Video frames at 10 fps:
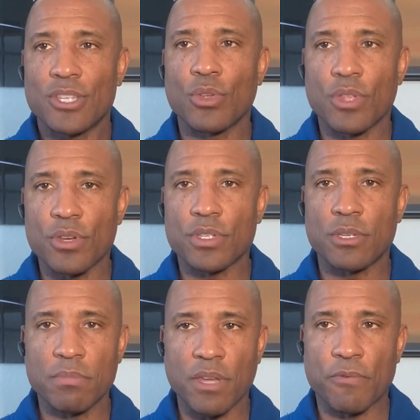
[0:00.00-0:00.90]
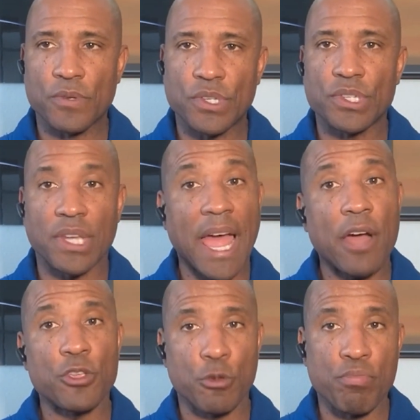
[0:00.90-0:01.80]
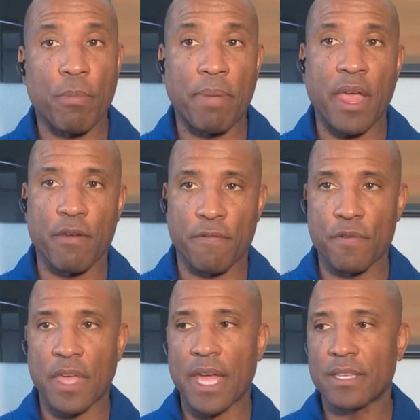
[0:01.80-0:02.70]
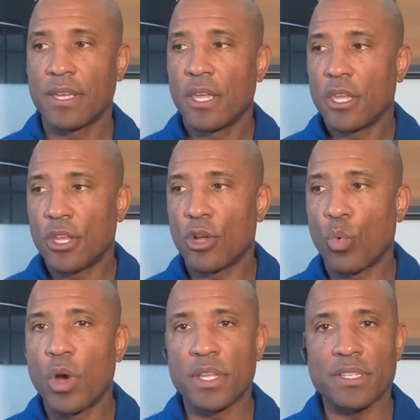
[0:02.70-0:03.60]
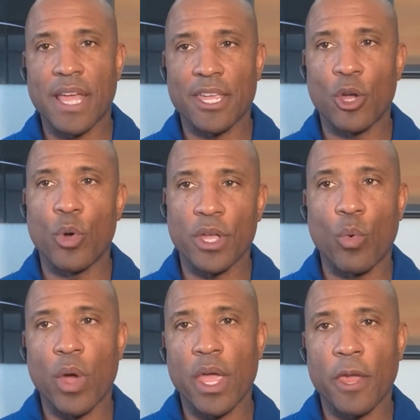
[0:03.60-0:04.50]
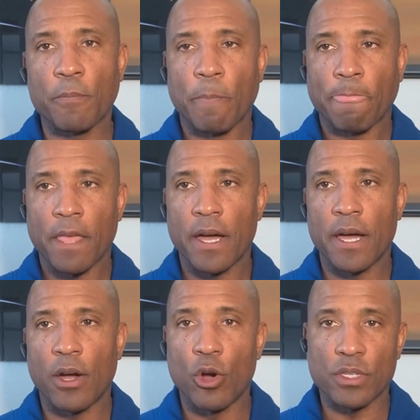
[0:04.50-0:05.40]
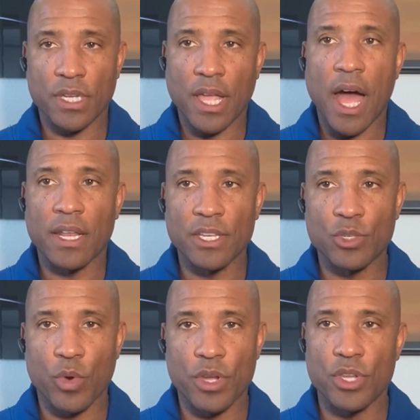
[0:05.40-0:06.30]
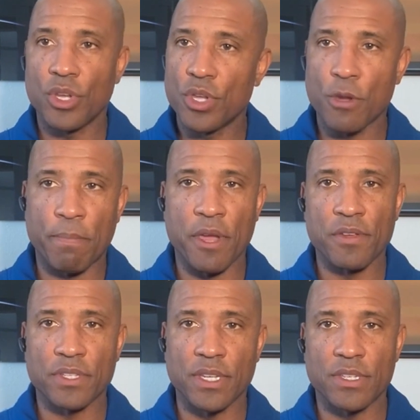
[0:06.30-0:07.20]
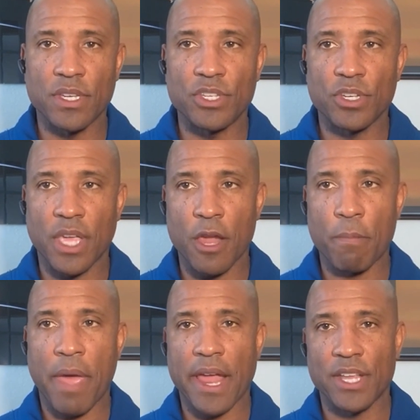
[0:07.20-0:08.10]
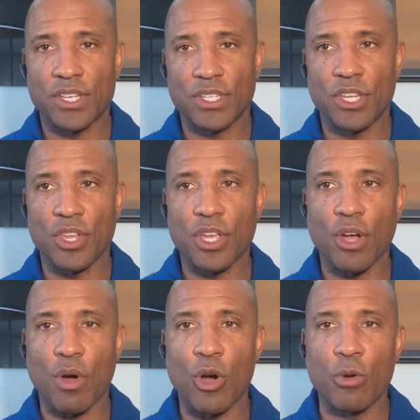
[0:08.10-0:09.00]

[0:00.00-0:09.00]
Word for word: And so there's some differences in how you prepare for that. You know, one is like going away uh, to college where you know your parents can send you care packages and you can go